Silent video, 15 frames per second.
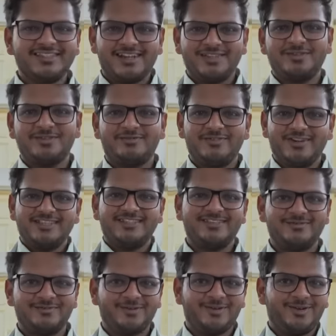classroom once
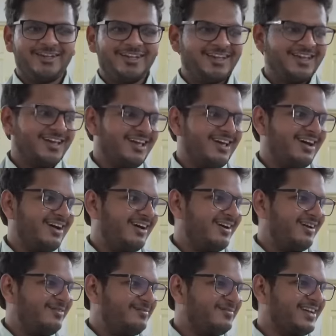and for
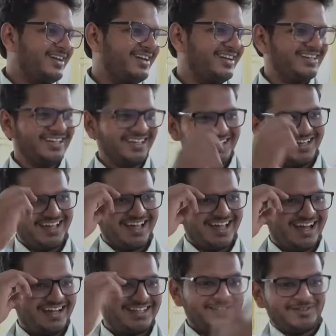all.
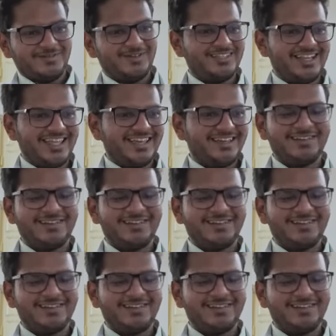And this was like